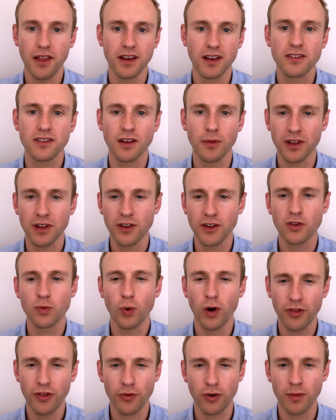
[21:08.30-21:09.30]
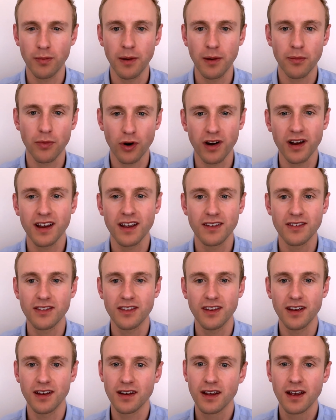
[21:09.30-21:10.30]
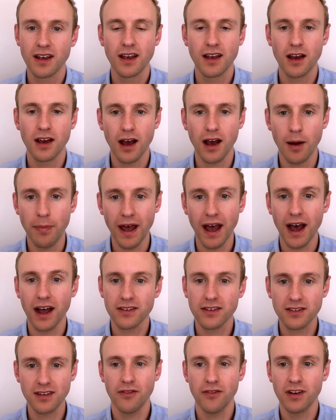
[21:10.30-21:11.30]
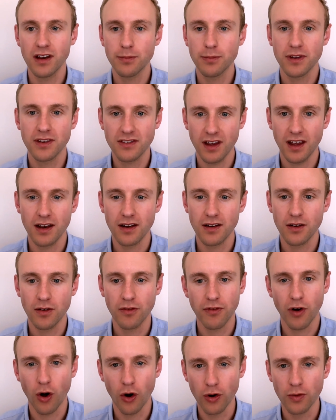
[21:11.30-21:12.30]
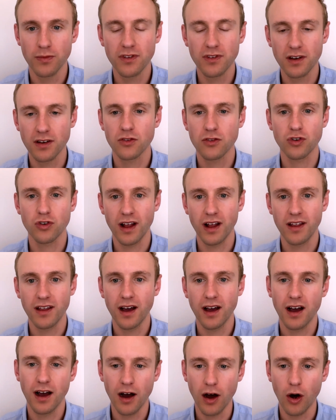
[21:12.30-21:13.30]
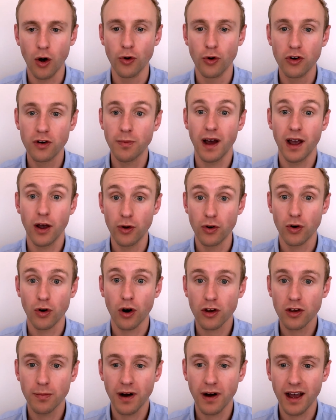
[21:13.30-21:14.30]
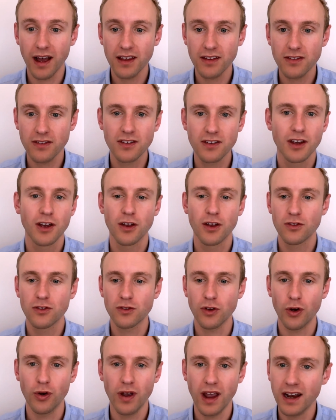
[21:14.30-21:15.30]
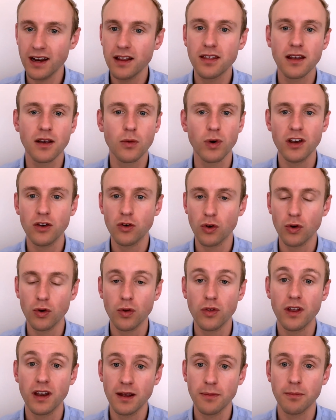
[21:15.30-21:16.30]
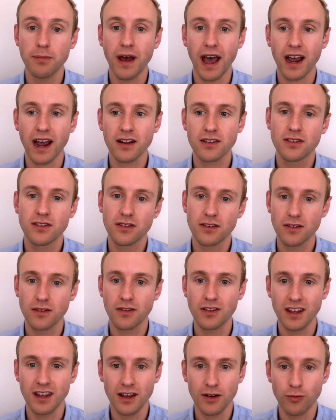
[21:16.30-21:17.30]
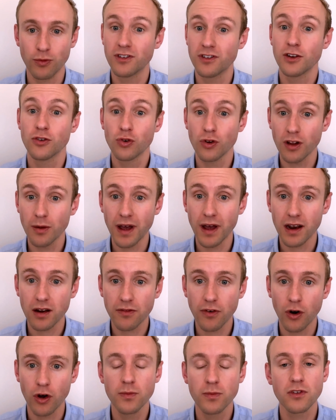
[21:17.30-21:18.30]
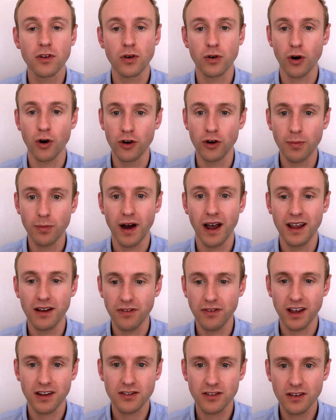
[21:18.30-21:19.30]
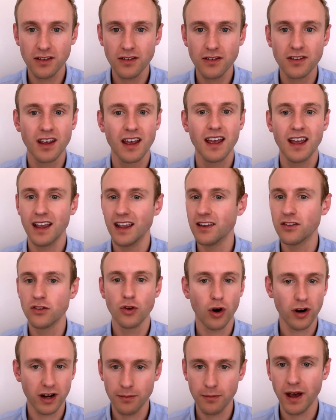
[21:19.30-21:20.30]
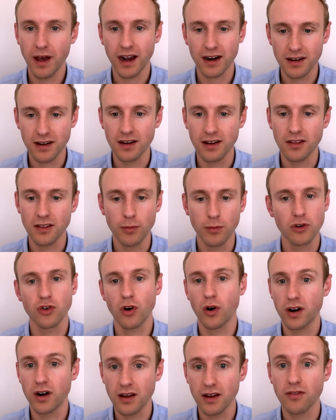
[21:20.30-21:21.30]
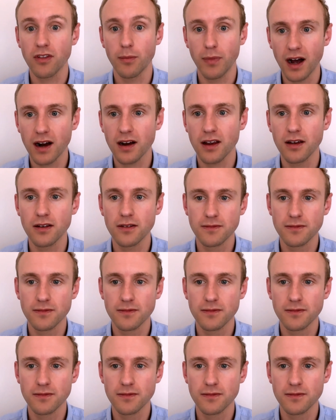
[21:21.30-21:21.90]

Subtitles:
think something that's worth remembering is that about 70% of homes in Australia are owned by owner-occupiers. So anything we do that impacts the residual amount of homes that are owned by investors is not impacting the majority of the market.